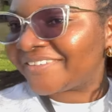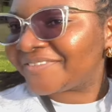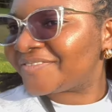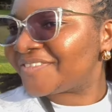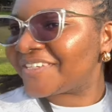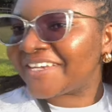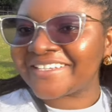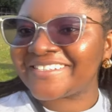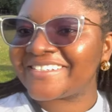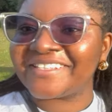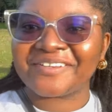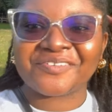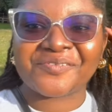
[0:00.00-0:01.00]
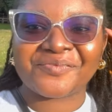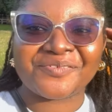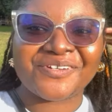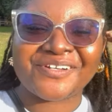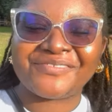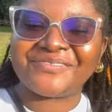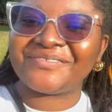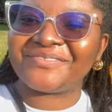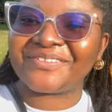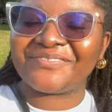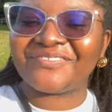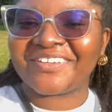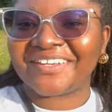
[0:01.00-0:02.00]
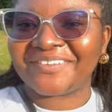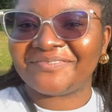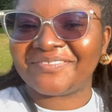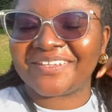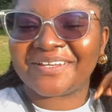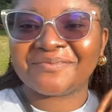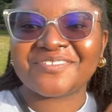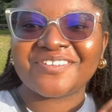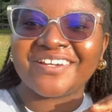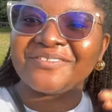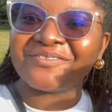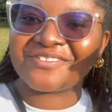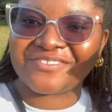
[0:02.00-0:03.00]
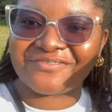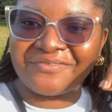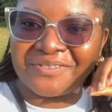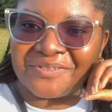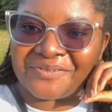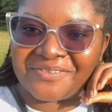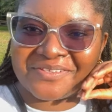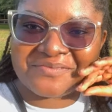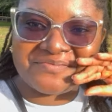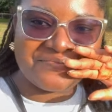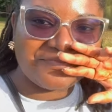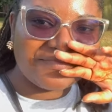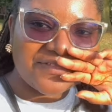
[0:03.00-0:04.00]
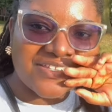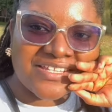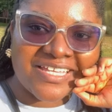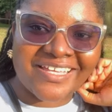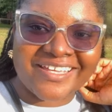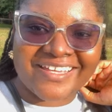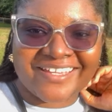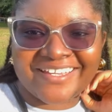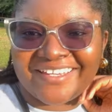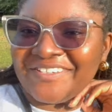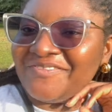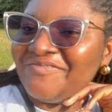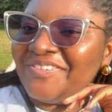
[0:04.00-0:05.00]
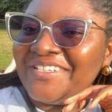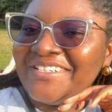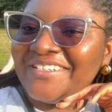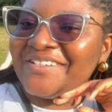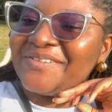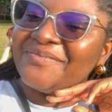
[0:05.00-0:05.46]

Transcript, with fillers: If you guys see the couple having fun behind me, I'm trying not to video them and invading their